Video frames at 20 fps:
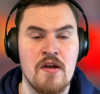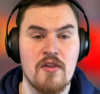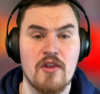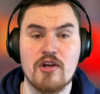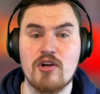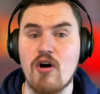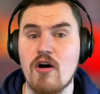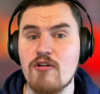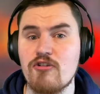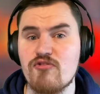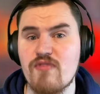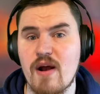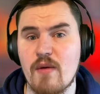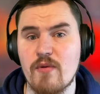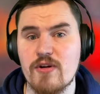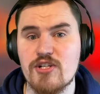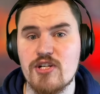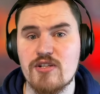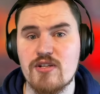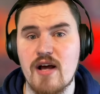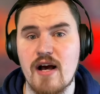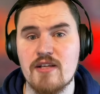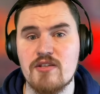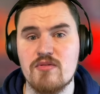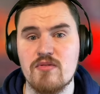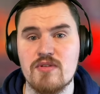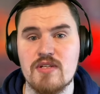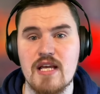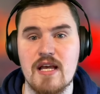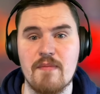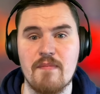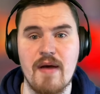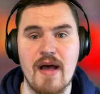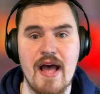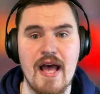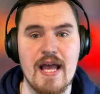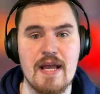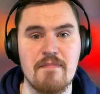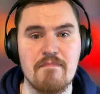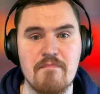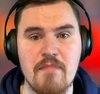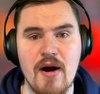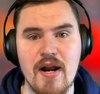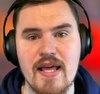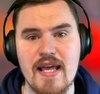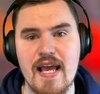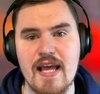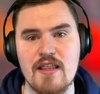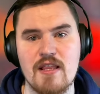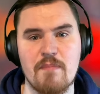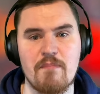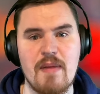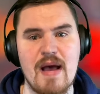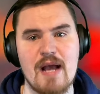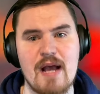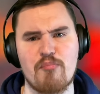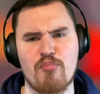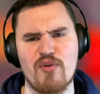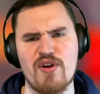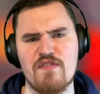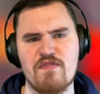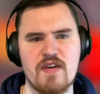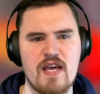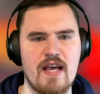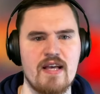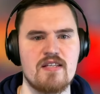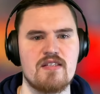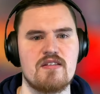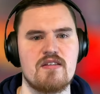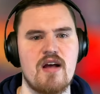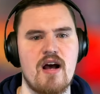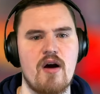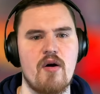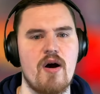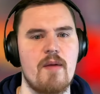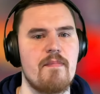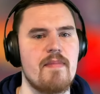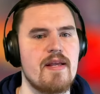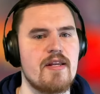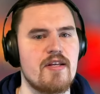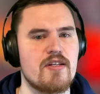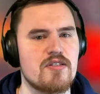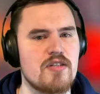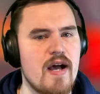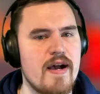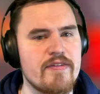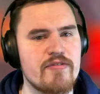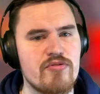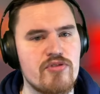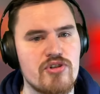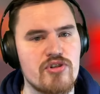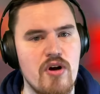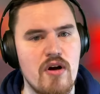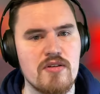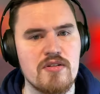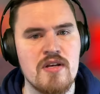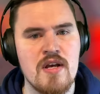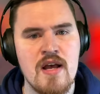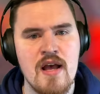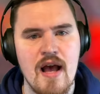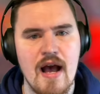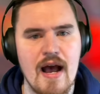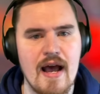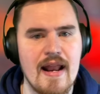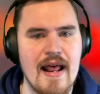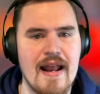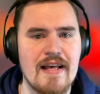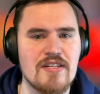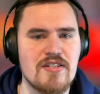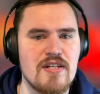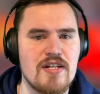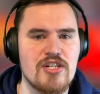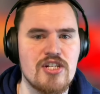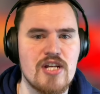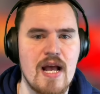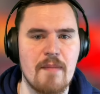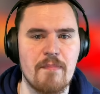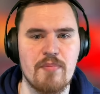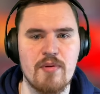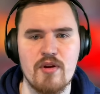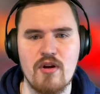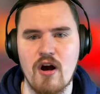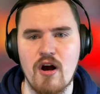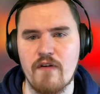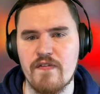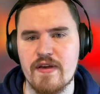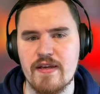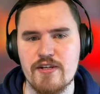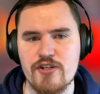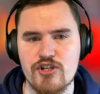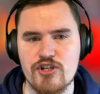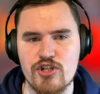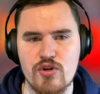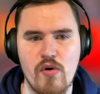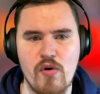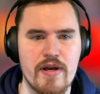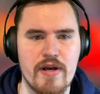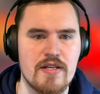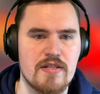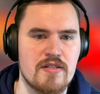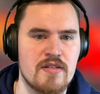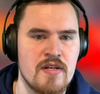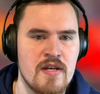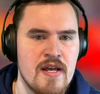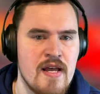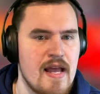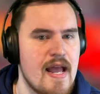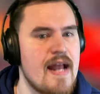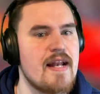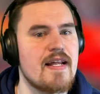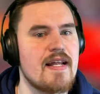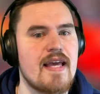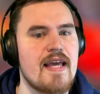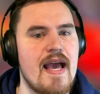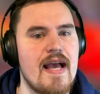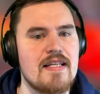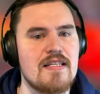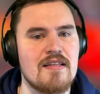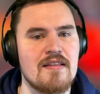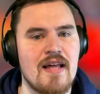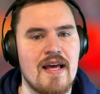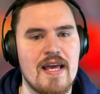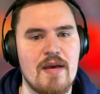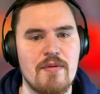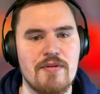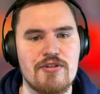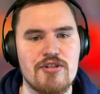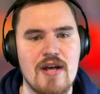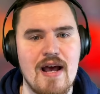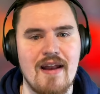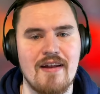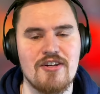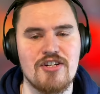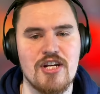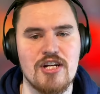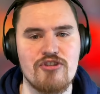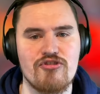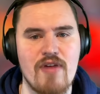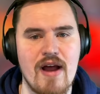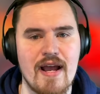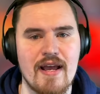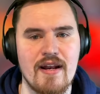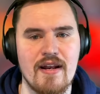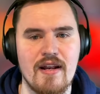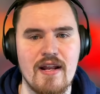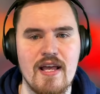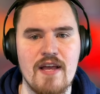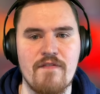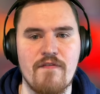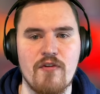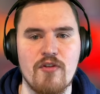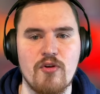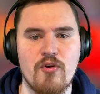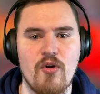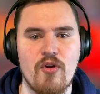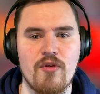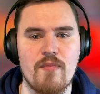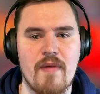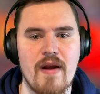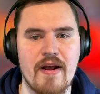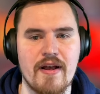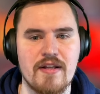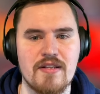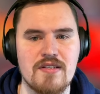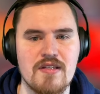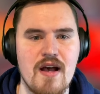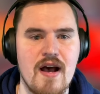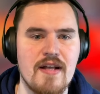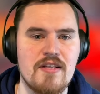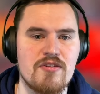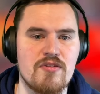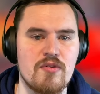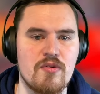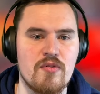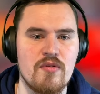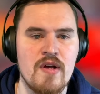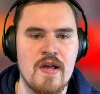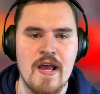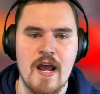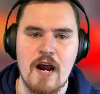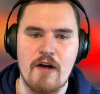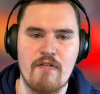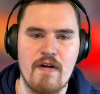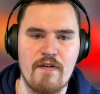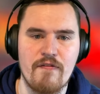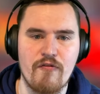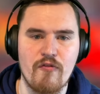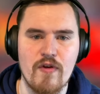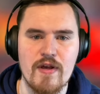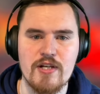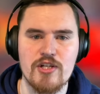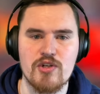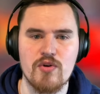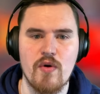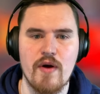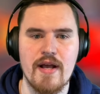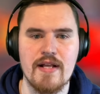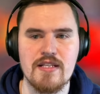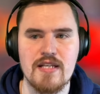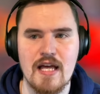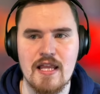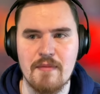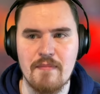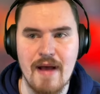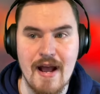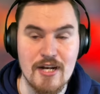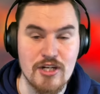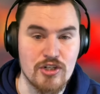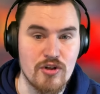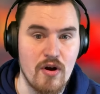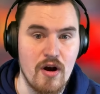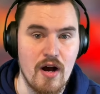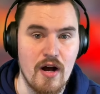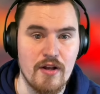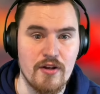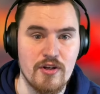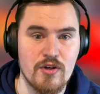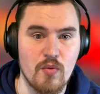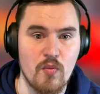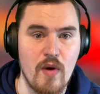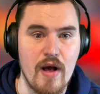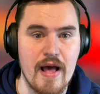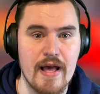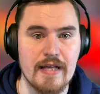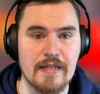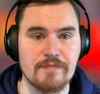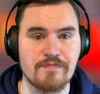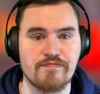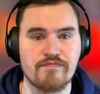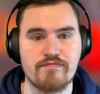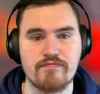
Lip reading: The contract, which entitles him a Money in the Bank briefcase style immediate title shot, an NXT champion of his choice, indicating that he was challenging Dragon Lee for the North American title, a referee joined and the match got underway.